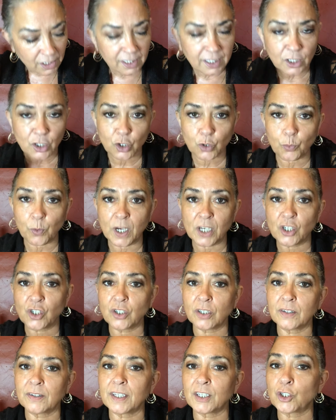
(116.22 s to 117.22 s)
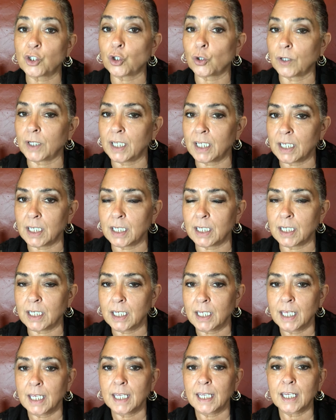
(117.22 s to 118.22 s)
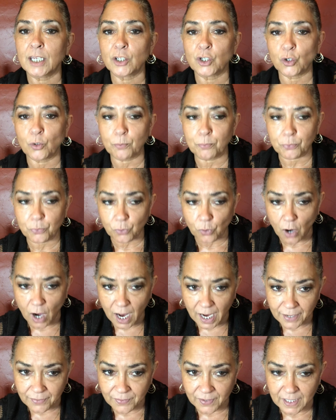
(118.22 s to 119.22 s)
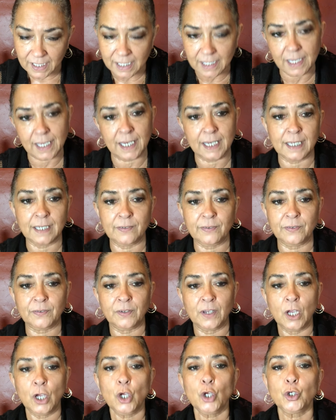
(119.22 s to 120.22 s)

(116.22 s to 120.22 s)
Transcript: situation that you're in, in your private life,